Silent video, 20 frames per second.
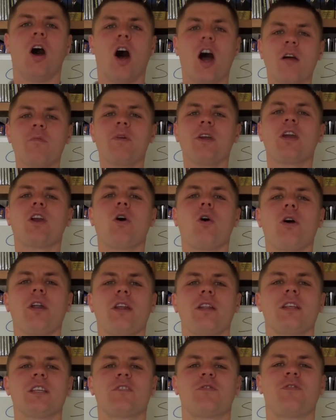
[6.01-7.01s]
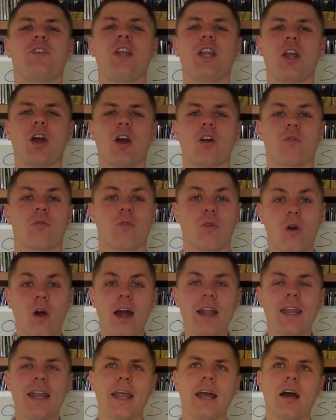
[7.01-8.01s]
I'm recording this video
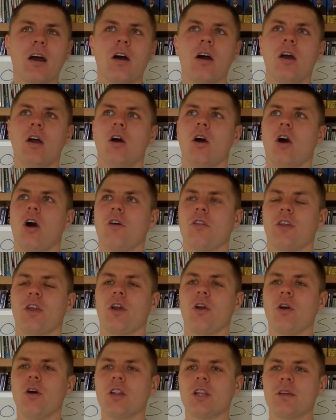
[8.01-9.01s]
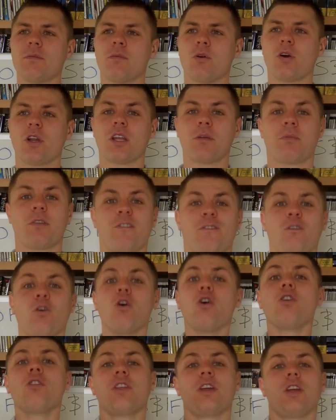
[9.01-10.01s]
right now on the early morning
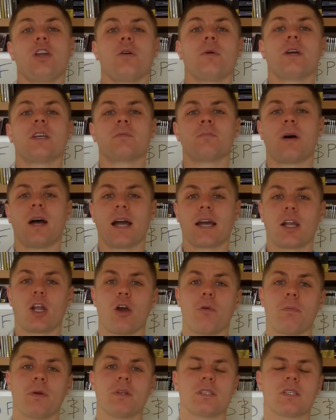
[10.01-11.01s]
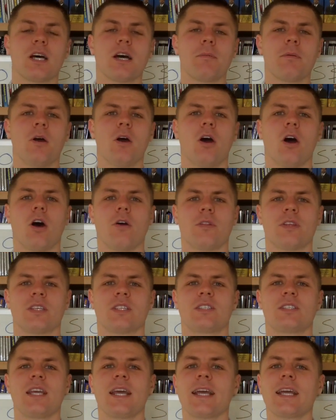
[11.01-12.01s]
before the US market opens up on the
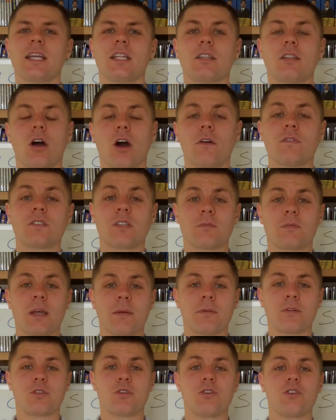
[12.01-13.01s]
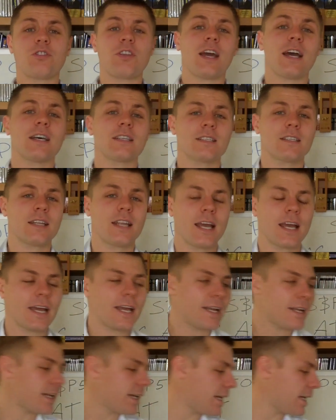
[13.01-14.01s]
2nd of September
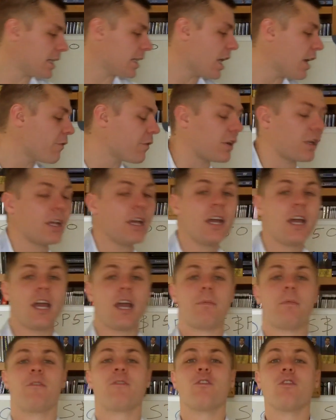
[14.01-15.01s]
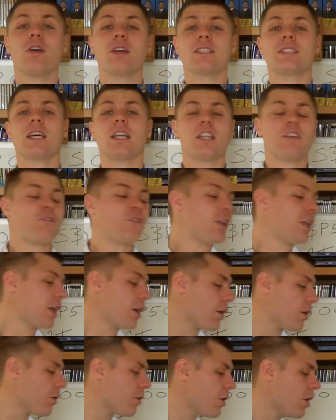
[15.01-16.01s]
2011. And before I start the
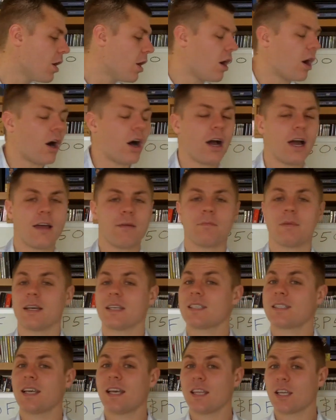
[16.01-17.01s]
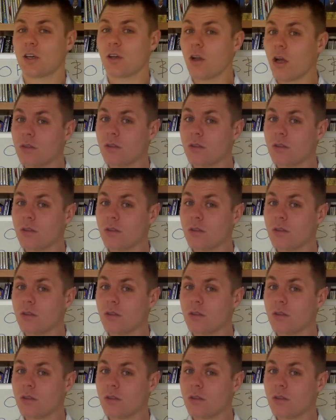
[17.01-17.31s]
video, I must say the good